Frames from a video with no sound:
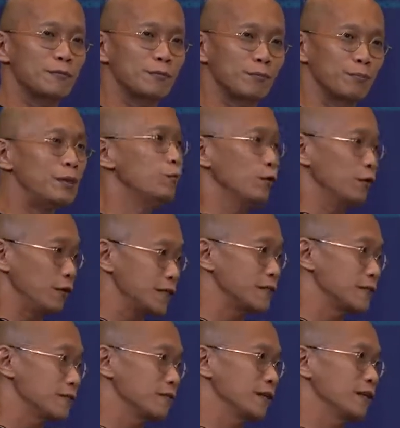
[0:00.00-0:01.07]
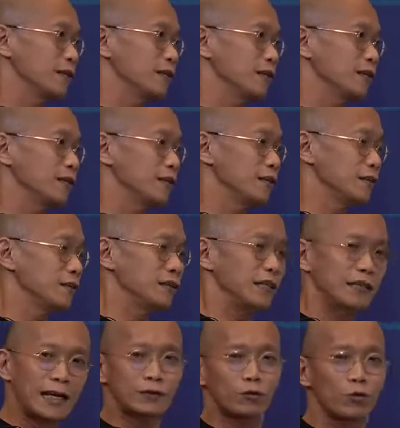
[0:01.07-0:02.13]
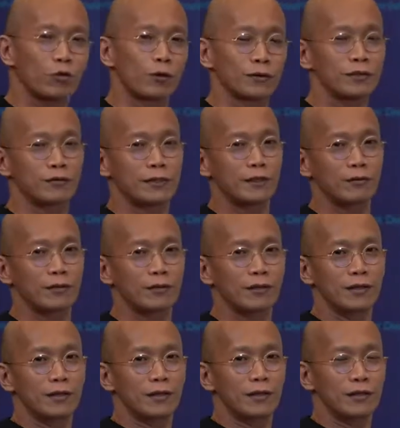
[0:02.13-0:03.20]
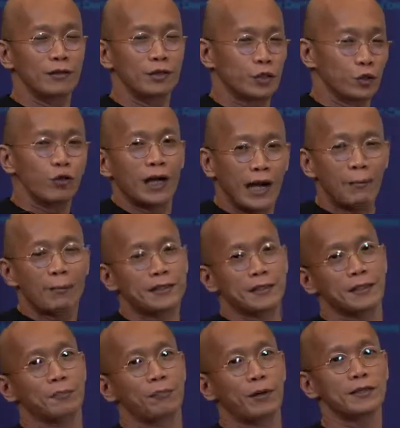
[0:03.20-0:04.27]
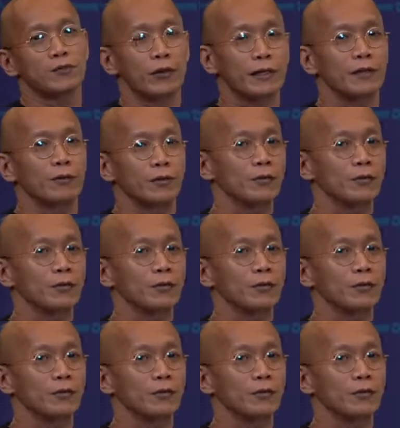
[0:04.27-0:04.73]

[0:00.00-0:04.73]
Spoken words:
been with us, right, the last 2 quarters result should not come as a surprise to anyone.